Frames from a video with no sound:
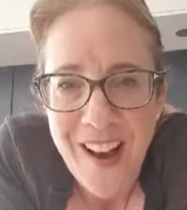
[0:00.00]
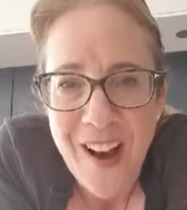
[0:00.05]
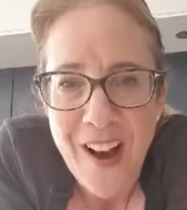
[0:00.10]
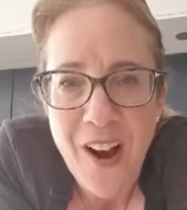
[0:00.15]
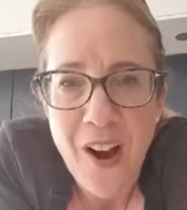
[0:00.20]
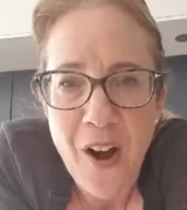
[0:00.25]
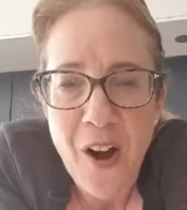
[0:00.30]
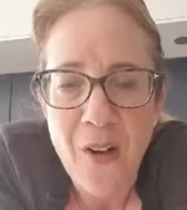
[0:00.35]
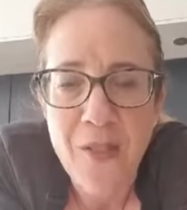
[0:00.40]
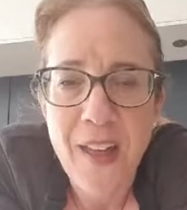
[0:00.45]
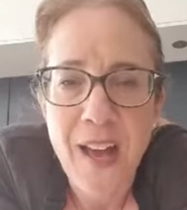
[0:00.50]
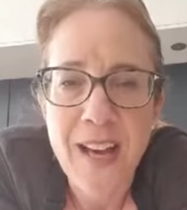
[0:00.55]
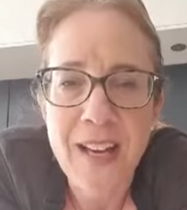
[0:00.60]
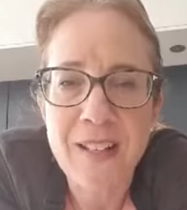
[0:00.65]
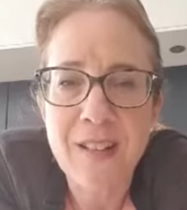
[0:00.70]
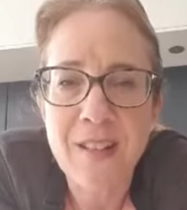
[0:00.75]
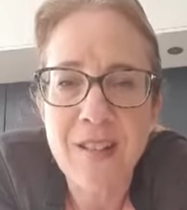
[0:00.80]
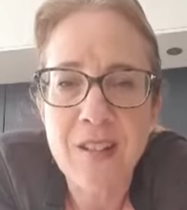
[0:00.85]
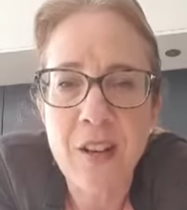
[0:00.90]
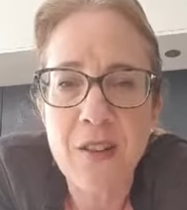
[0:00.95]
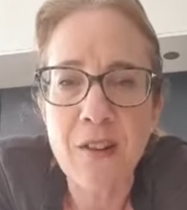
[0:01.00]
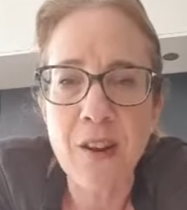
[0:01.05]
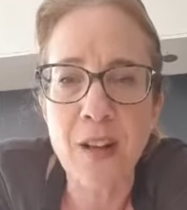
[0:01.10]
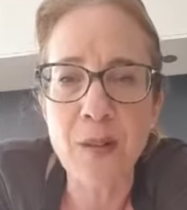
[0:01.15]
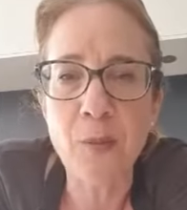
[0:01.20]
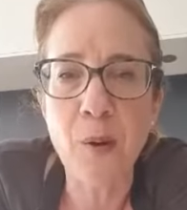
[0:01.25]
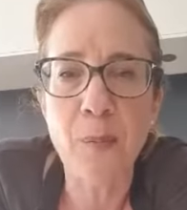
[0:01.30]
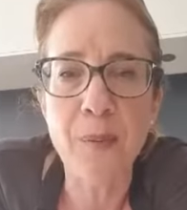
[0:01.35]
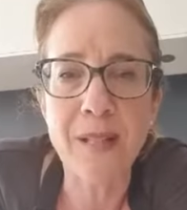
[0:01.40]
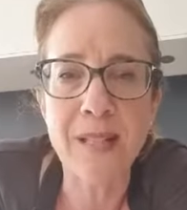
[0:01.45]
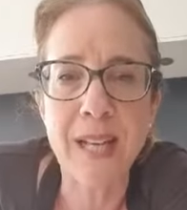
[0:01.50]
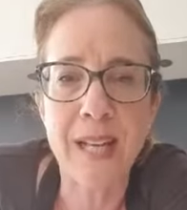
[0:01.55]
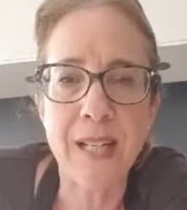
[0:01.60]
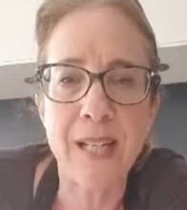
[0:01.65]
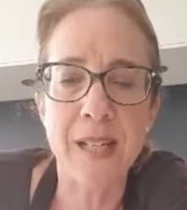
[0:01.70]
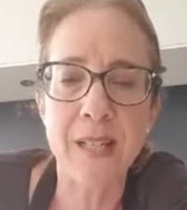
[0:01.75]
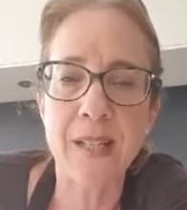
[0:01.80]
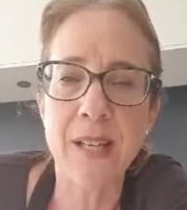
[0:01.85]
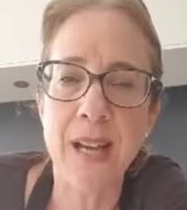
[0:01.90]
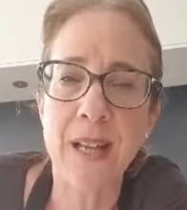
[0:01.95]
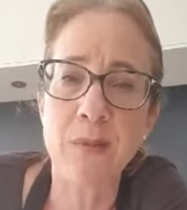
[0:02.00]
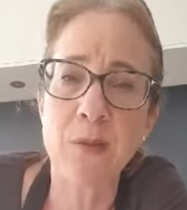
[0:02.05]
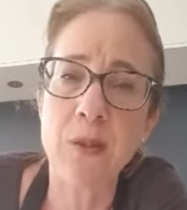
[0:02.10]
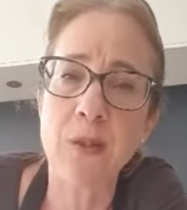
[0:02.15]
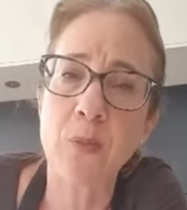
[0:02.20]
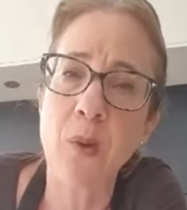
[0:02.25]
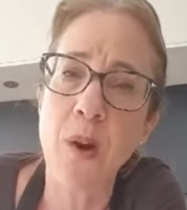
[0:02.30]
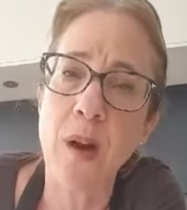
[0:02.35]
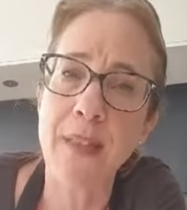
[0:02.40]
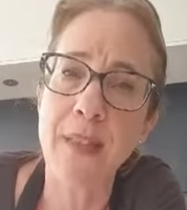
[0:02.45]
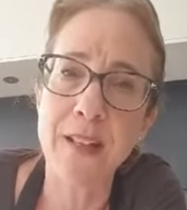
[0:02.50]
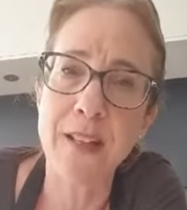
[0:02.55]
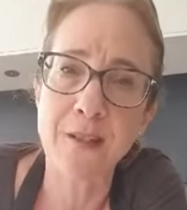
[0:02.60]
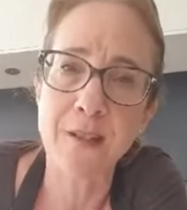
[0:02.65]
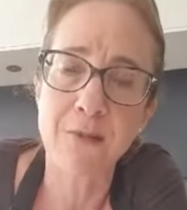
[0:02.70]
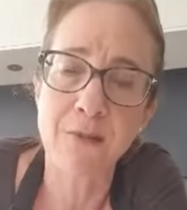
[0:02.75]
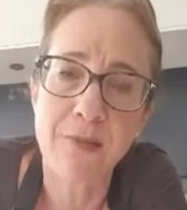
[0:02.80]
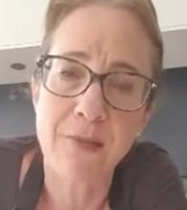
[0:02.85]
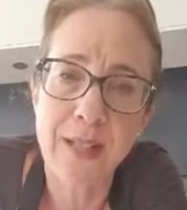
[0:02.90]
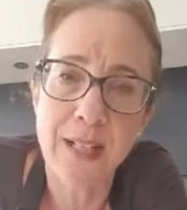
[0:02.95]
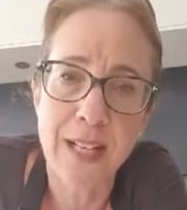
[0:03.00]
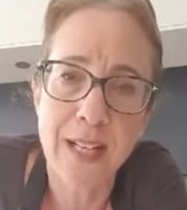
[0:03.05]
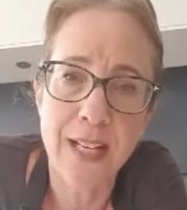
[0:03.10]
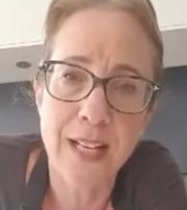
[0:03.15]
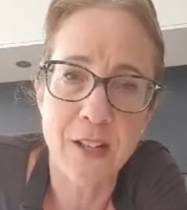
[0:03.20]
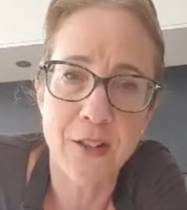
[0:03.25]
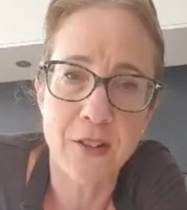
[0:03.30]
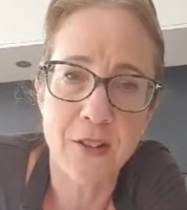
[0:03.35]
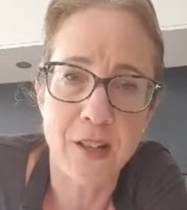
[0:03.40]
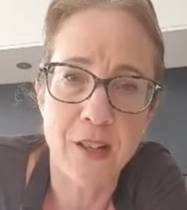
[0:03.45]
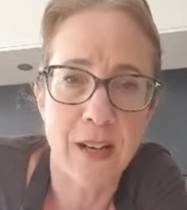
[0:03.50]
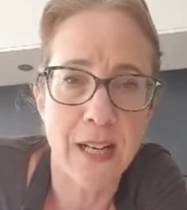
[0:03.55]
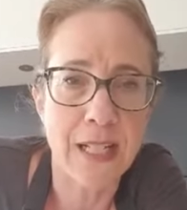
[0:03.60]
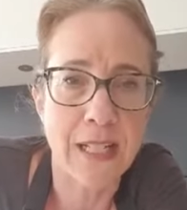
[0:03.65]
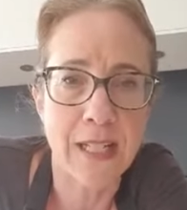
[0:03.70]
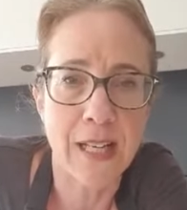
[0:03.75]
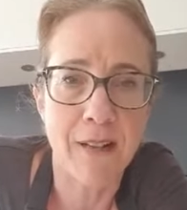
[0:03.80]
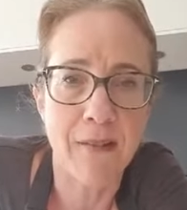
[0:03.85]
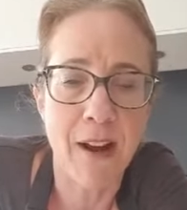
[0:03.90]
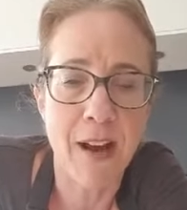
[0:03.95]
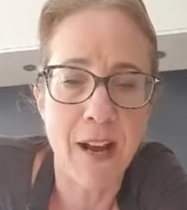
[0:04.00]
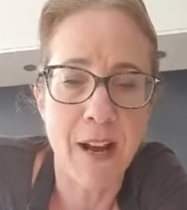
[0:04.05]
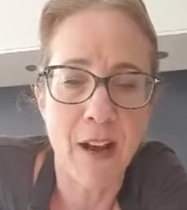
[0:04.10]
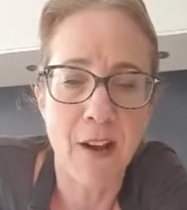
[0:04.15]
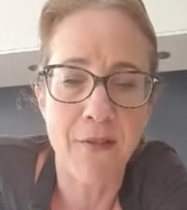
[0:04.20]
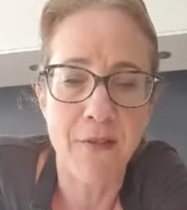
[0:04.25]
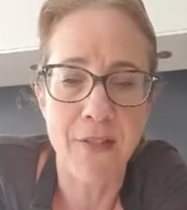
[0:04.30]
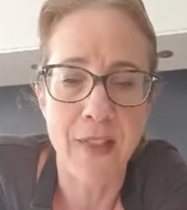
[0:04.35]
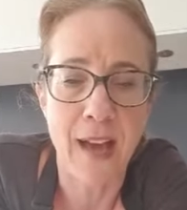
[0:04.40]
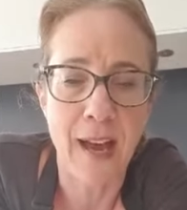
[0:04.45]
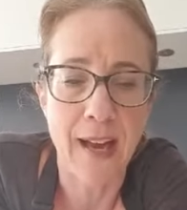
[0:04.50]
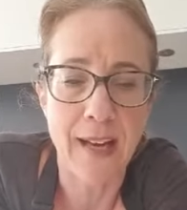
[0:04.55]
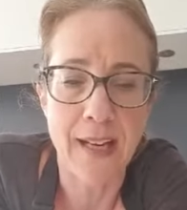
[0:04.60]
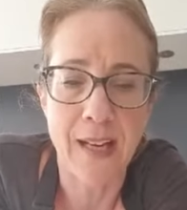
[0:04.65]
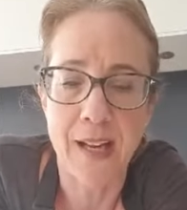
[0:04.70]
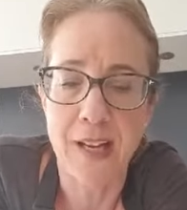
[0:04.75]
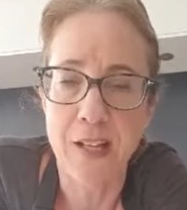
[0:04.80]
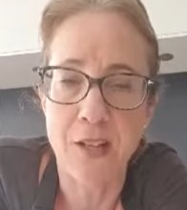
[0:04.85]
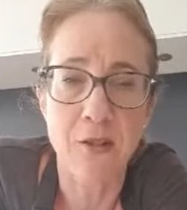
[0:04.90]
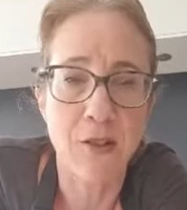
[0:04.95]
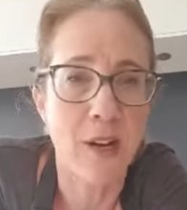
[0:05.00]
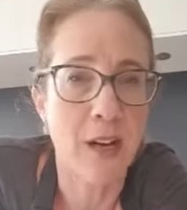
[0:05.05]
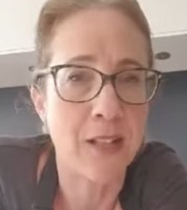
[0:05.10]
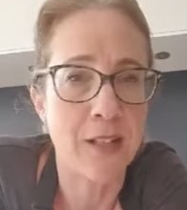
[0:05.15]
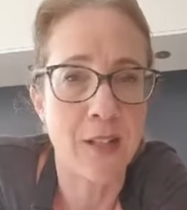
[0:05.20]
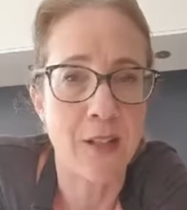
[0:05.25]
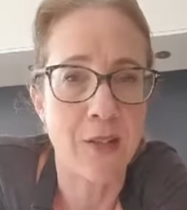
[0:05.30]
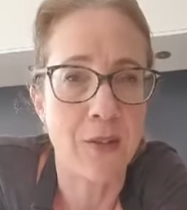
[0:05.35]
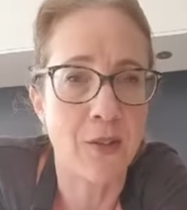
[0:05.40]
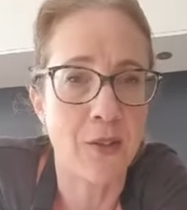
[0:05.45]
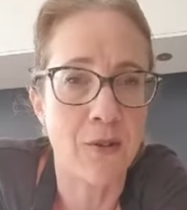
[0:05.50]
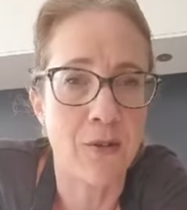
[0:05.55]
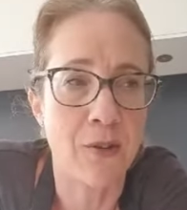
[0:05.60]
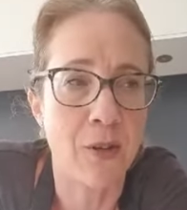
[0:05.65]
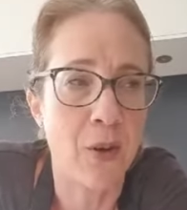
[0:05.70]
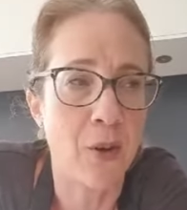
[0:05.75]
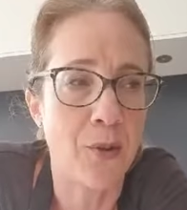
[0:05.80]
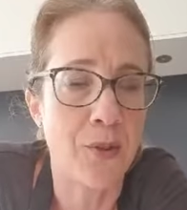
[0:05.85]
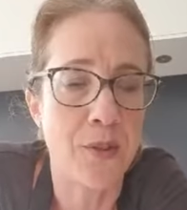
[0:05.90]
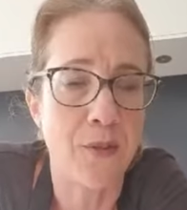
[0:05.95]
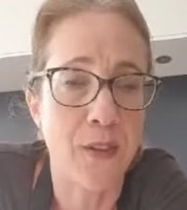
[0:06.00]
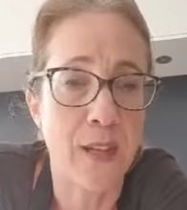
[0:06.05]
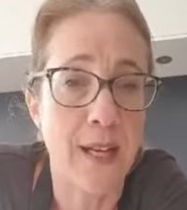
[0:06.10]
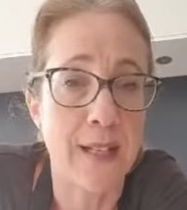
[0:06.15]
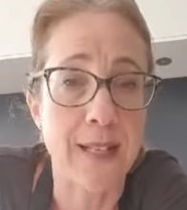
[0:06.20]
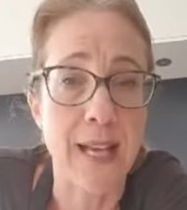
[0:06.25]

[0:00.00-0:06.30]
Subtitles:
Oh, that is so nice. Poppy's daddy can take them to work. That's a really good idea. I love that. Yeah, you guys can do lots of things.